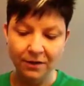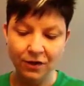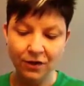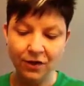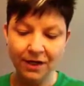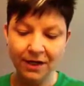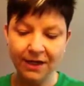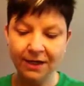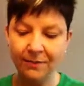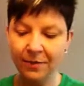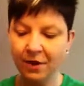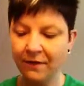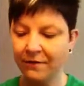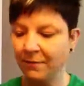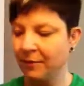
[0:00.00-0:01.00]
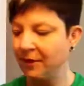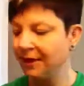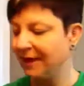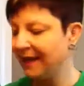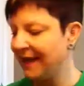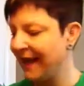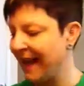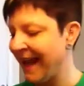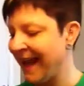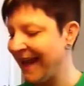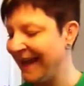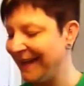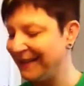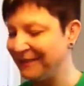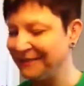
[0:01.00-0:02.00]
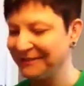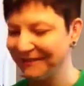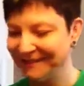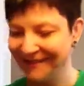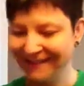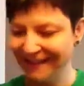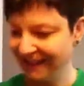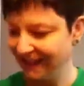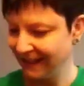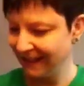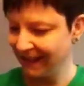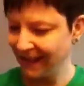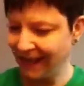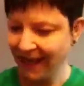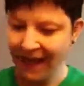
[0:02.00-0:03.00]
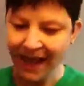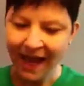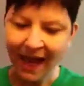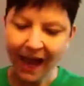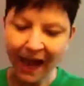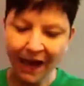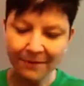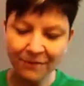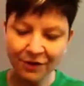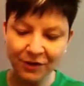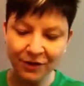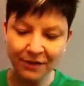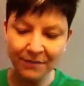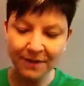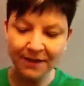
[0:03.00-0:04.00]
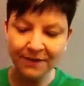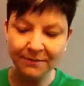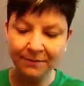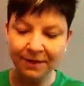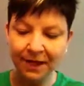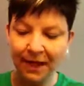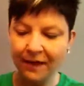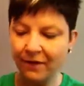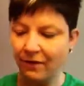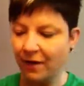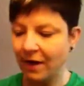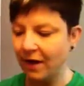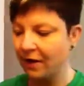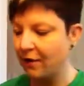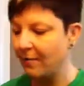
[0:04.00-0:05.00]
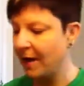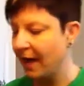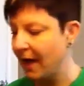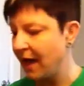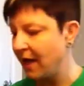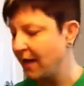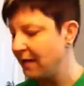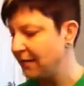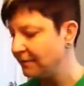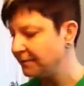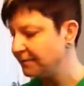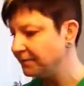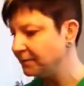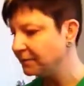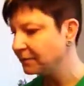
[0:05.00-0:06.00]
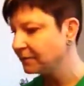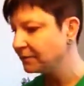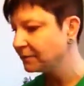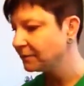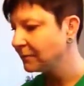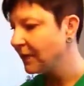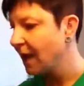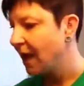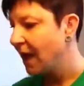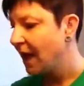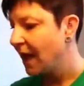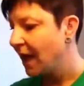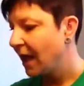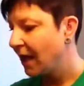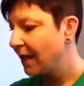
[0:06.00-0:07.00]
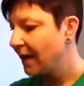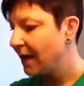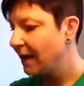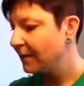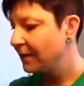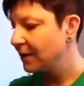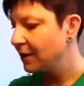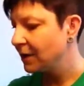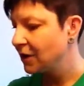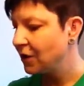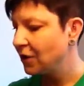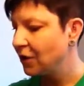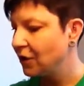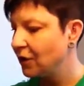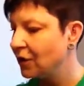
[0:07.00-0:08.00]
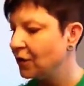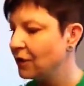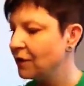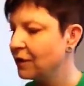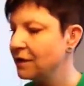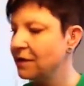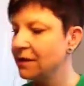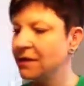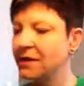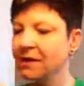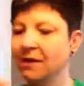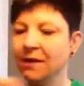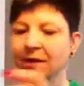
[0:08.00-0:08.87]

trying to keep y'all from clicking out. I'm just going to mix them together right here on my hand. And then I'm going to use